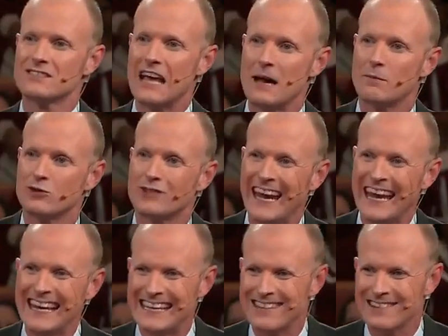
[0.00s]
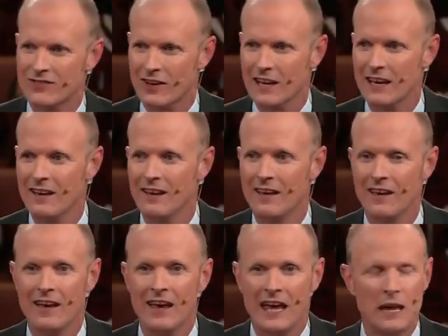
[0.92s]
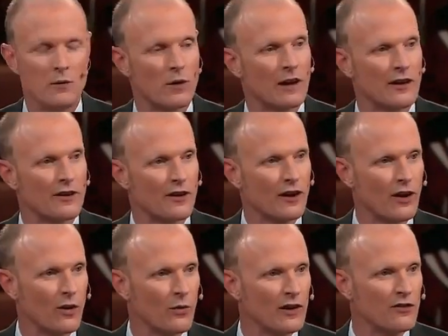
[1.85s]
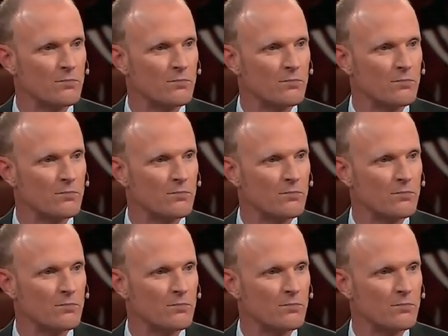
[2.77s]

simultaneously, he would undergo this